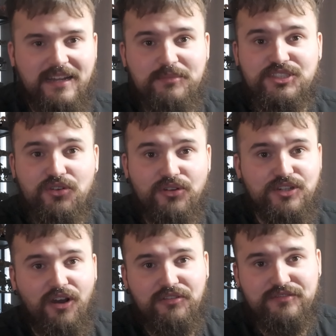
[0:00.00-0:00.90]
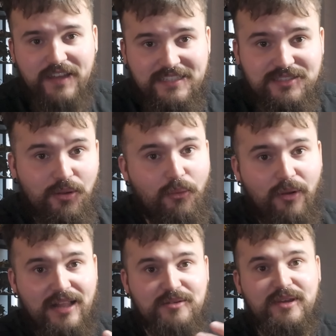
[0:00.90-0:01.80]
name is George of Fist.
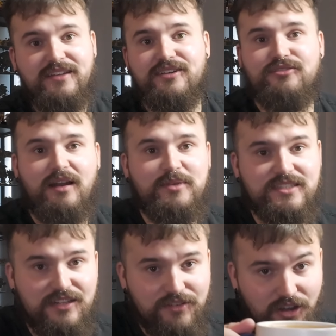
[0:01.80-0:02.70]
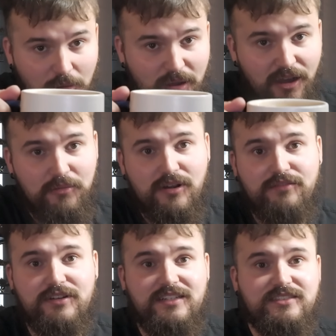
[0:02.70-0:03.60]
Welcome in, grab yourself a cuppa or
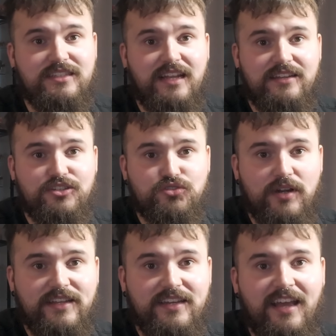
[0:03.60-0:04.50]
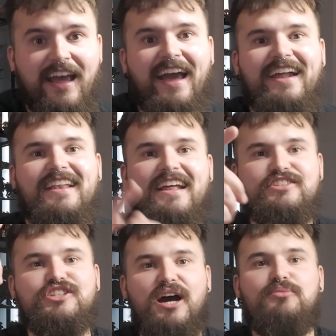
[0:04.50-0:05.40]
whatever else you like to drink, and
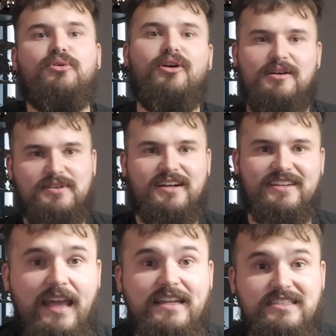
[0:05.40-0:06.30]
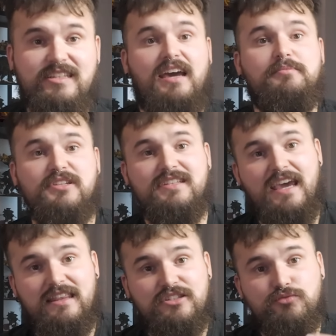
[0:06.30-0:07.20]
let's chat Warhammer. It is time to
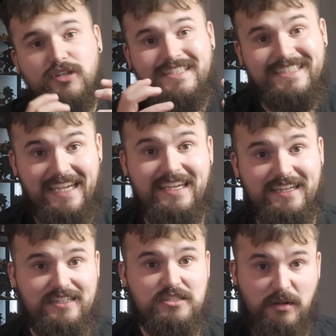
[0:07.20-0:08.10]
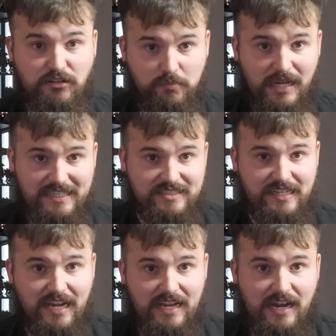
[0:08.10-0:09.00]
take this ridiculous amount of
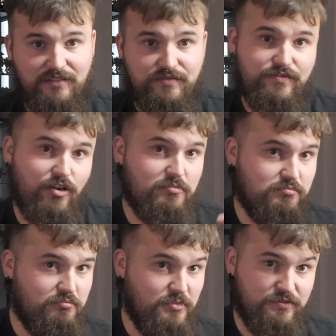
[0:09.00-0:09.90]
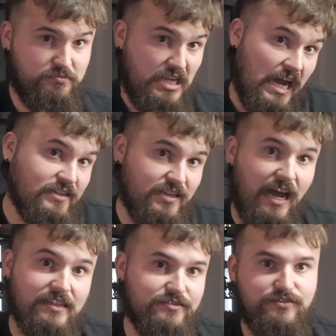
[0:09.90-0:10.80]
plastic I have from my dad
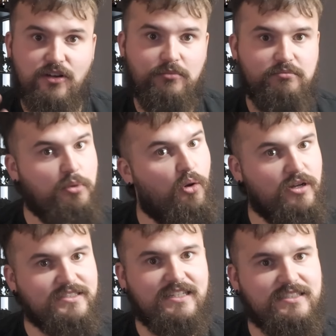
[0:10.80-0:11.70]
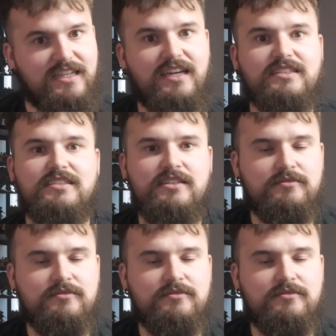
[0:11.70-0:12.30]
and from Paul at D6,